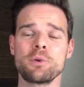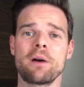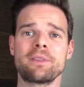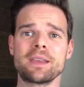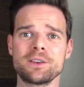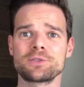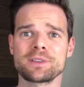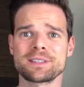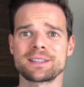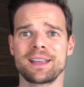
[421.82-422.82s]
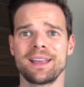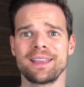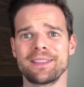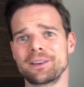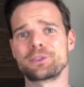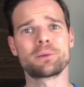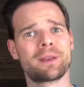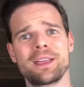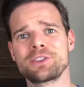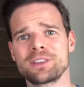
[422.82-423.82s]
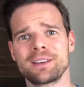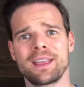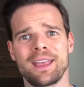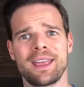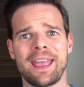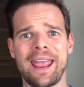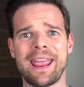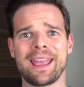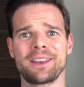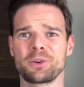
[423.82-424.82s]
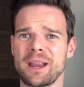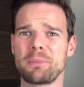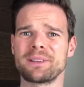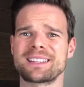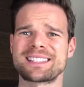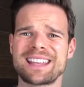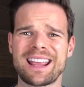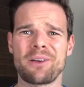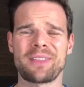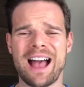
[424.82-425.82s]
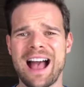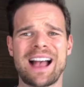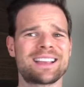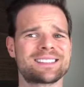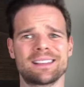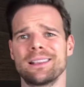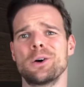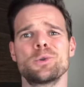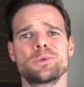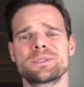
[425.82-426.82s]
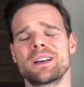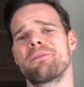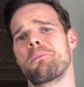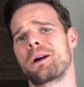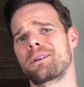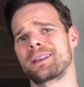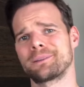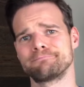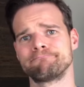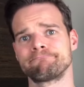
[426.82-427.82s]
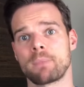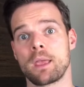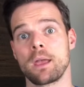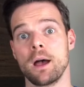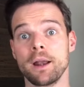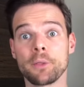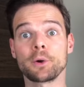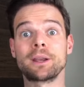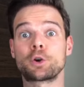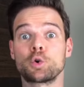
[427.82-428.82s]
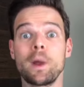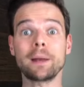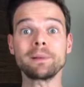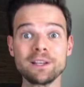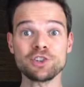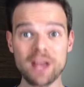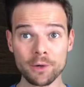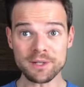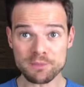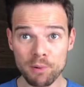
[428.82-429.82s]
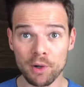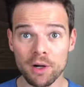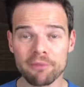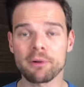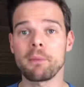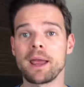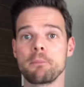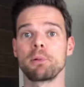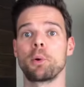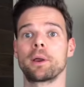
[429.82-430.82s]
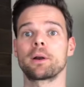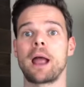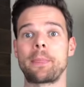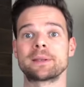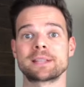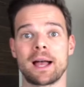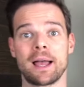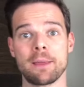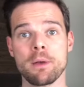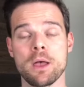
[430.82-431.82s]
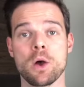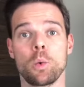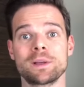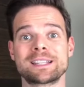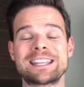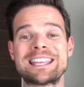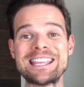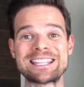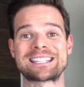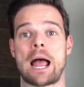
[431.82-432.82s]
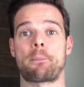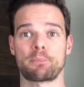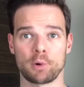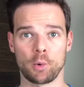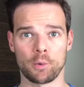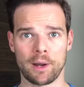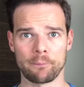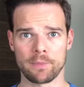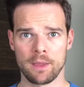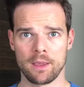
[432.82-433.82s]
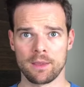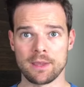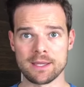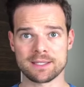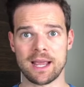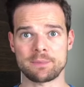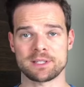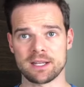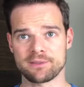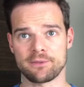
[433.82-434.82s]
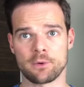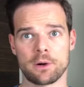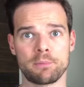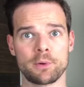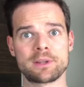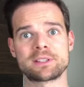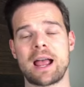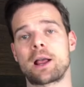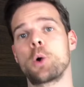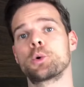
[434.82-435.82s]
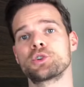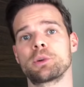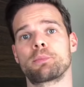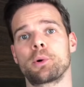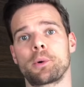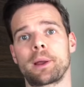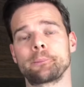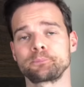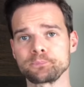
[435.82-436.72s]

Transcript: you have the interest, the determination, and you're able to stick out the highs and lows of the market. Another incredibly generous perk from my employer at the time was an E S O P program. The E S O P stands for Employee Stock Ownership Program.